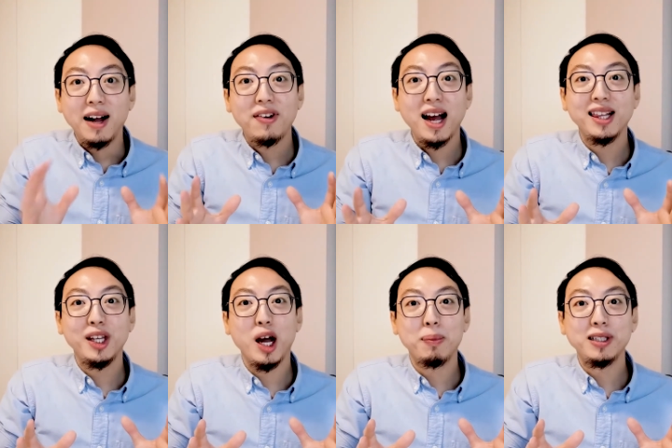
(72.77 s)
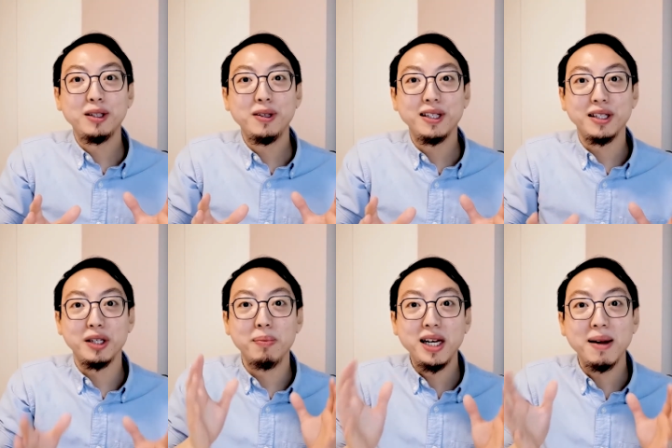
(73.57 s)
I've had the opportunity
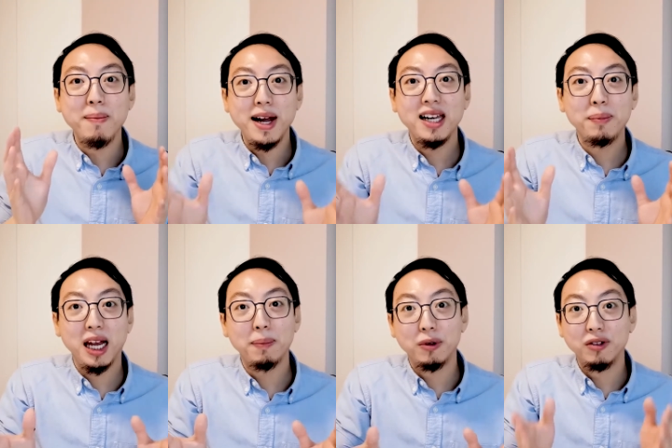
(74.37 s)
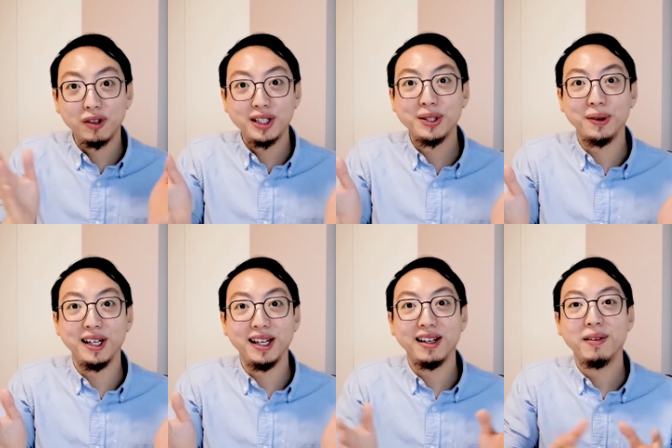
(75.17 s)
to meet many people
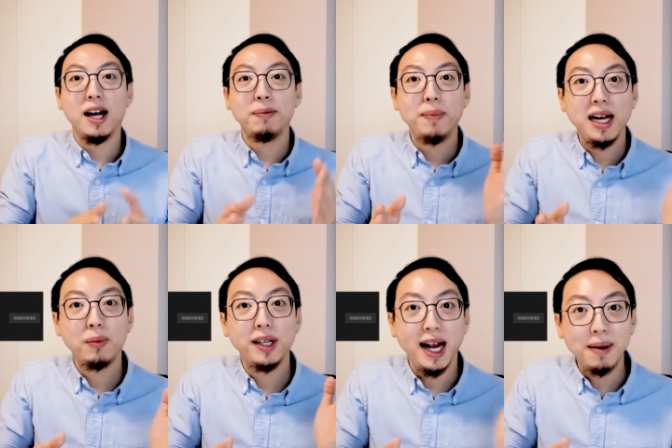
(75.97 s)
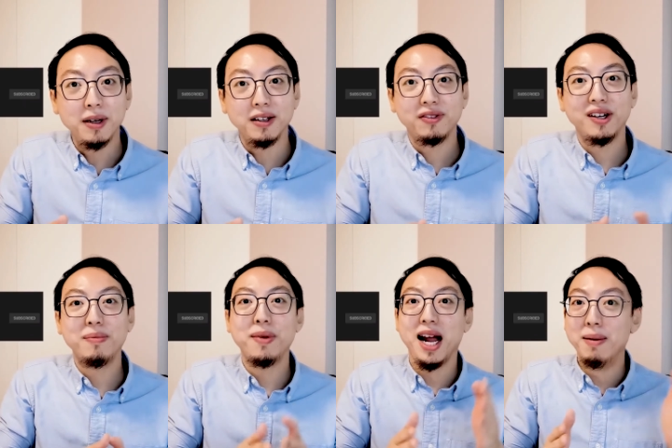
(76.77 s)
virtually. I've met with Emma
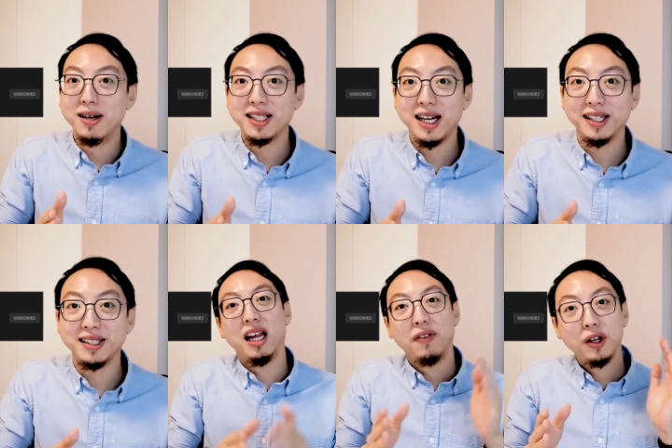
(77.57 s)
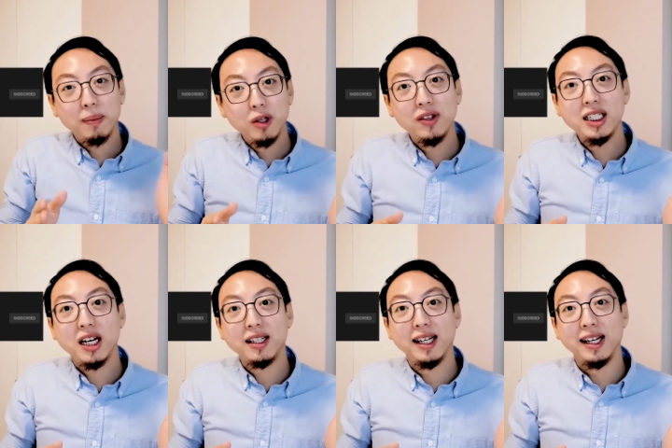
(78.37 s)
from Emma's Edit. If you're a movie
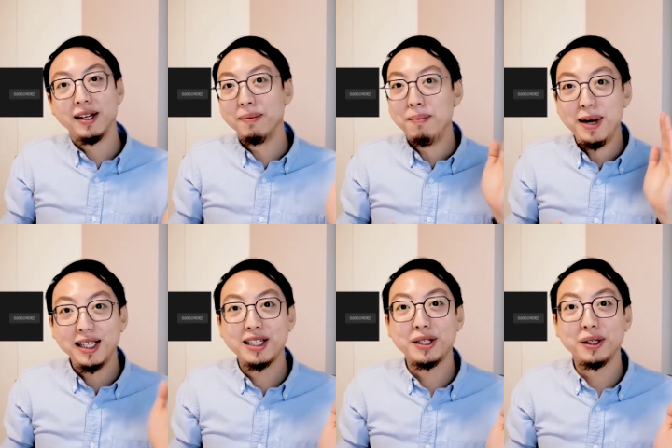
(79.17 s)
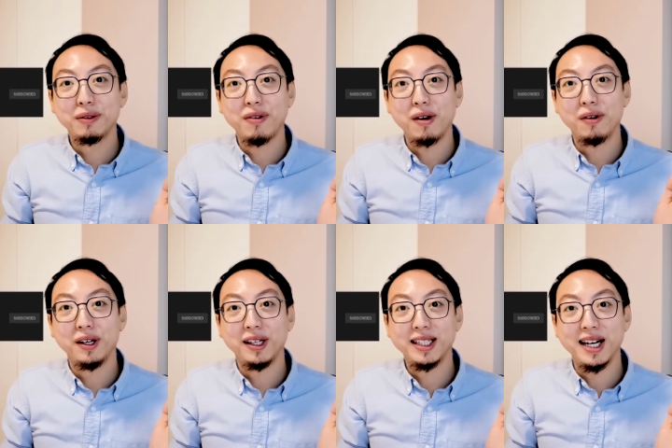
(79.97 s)
junkie, make sure to follow
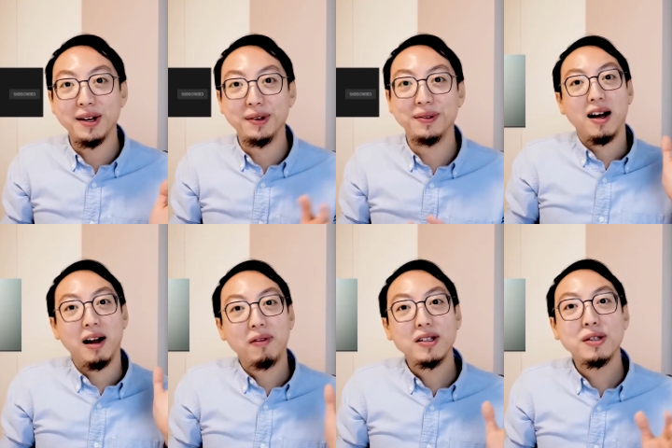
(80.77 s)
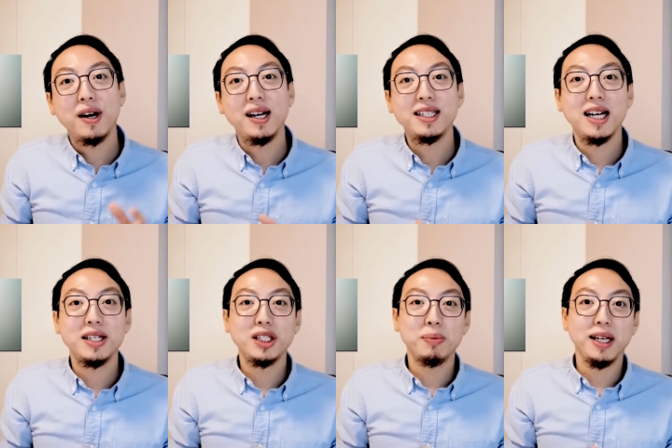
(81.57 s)
her channel. I've also had a
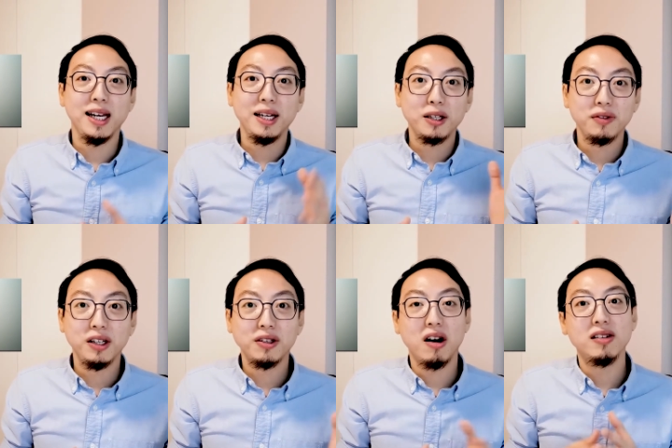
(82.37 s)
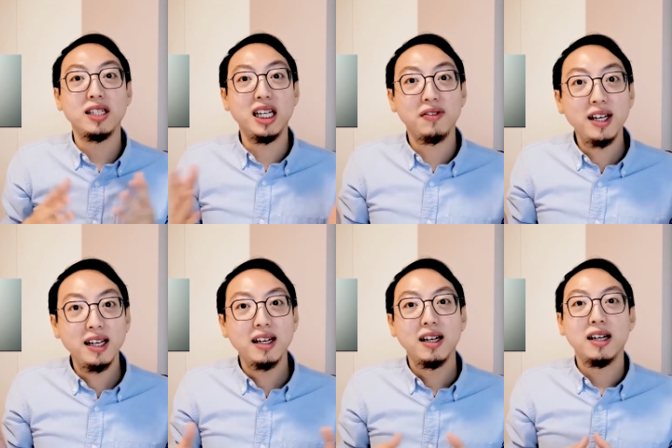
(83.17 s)
chance to be interviewed on T
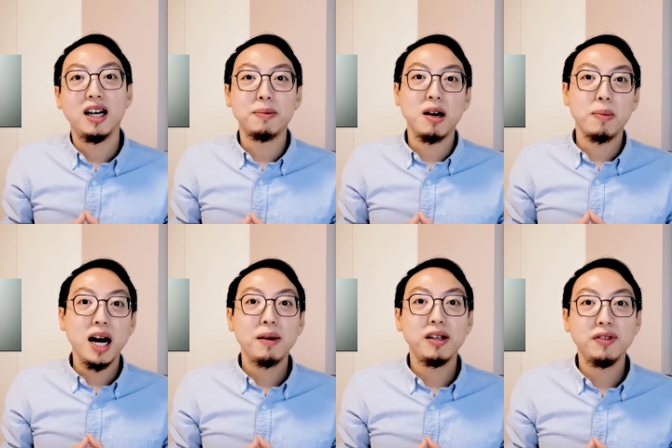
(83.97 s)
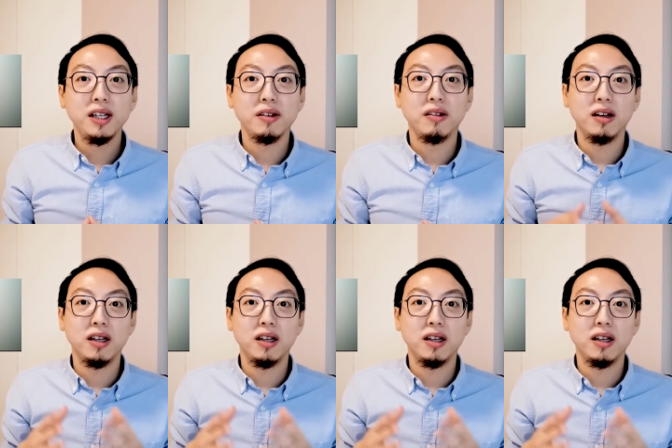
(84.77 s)
V about my review